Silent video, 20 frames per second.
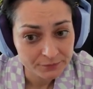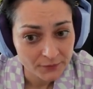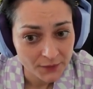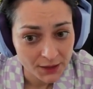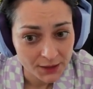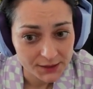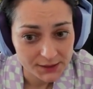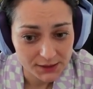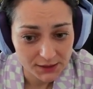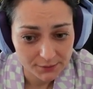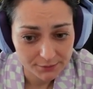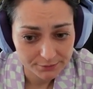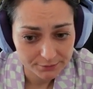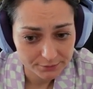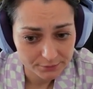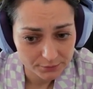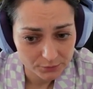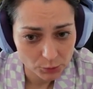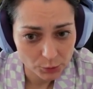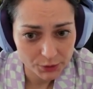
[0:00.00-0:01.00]
some
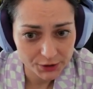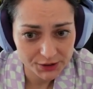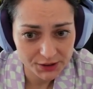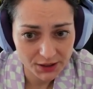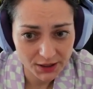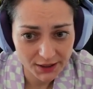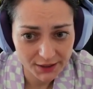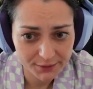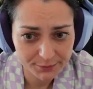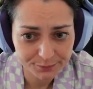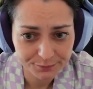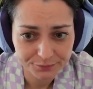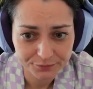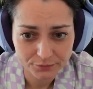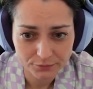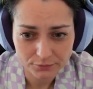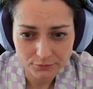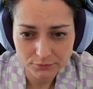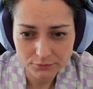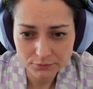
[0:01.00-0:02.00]
more time
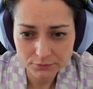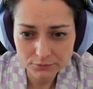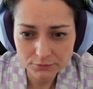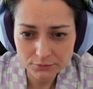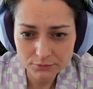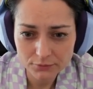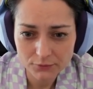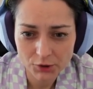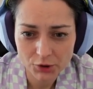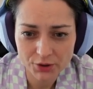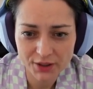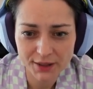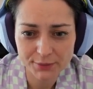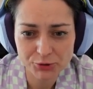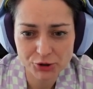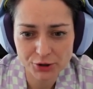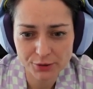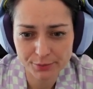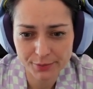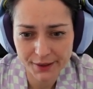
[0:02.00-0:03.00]
to
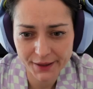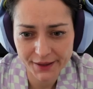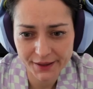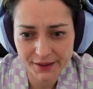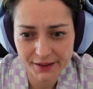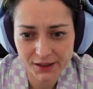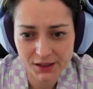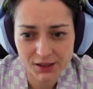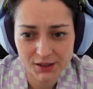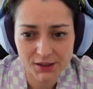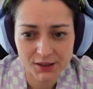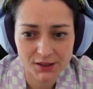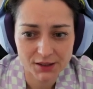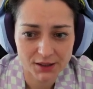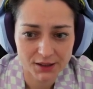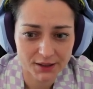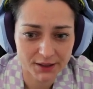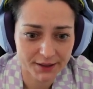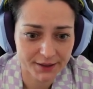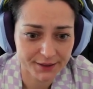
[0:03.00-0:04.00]
capture back.
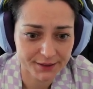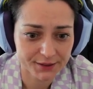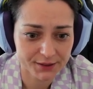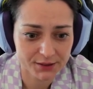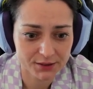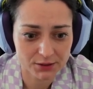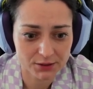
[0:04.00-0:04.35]
And